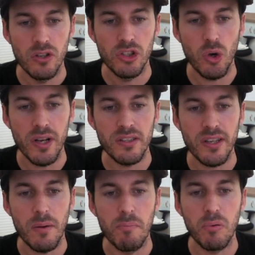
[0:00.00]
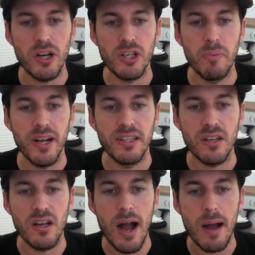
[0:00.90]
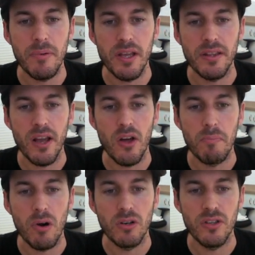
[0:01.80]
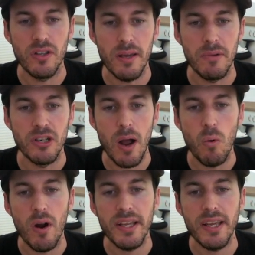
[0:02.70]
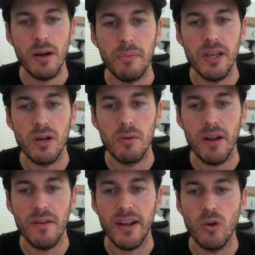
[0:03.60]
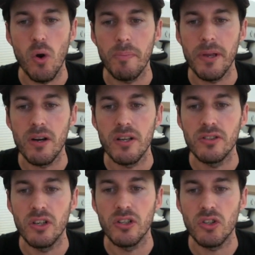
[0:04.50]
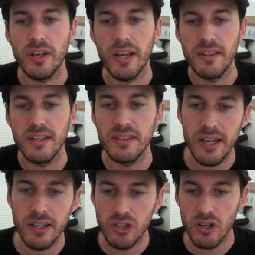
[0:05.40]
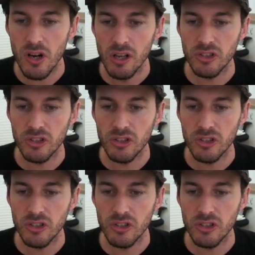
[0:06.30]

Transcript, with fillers: So it's like a brush, but it's copying the other parts of the image. I want to get here, but if I go up here, it's going to start getting this texture.